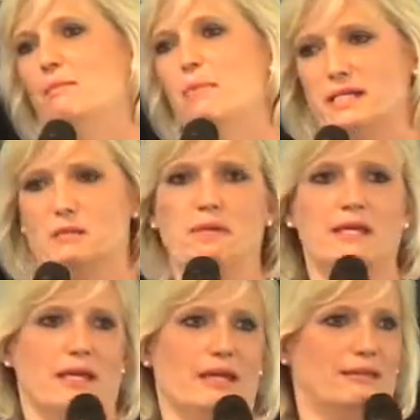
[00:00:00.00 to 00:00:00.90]
by
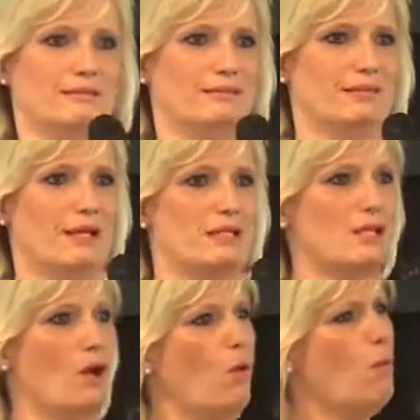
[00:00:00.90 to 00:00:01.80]
speaking.
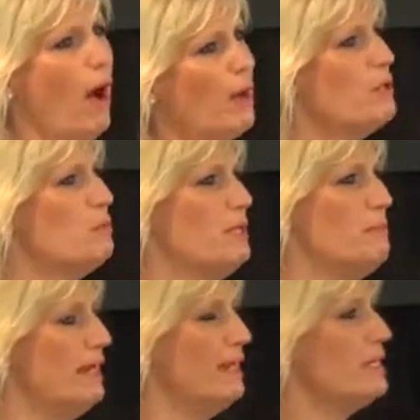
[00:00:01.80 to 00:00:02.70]
So why would we
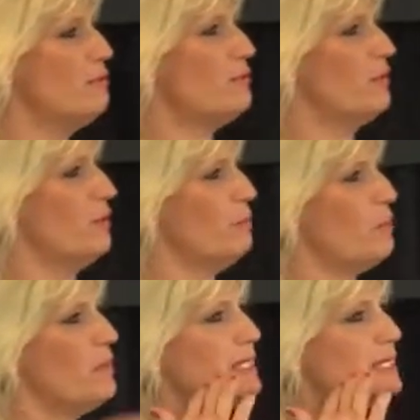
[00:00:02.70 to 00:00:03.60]
be any different?
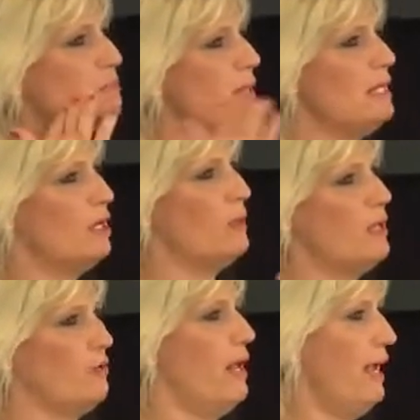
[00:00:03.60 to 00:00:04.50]
When we speak, we
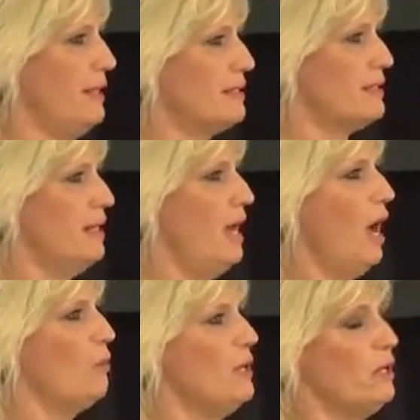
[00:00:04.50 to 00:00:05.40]
create.
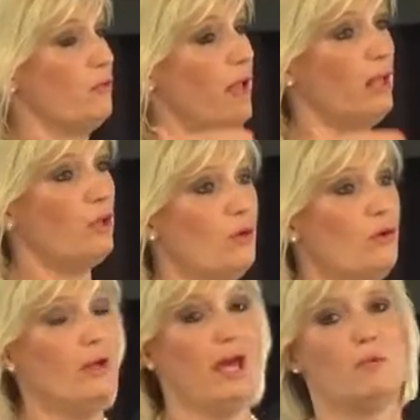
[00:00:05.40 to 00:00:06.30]
And we create
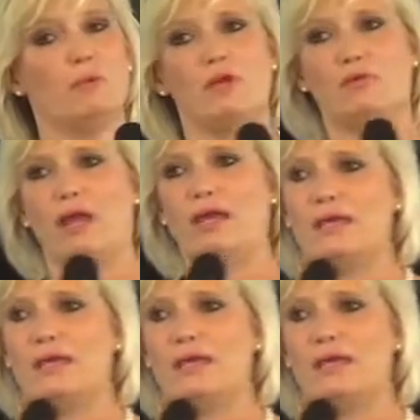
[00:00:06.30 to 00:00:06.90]
good and we create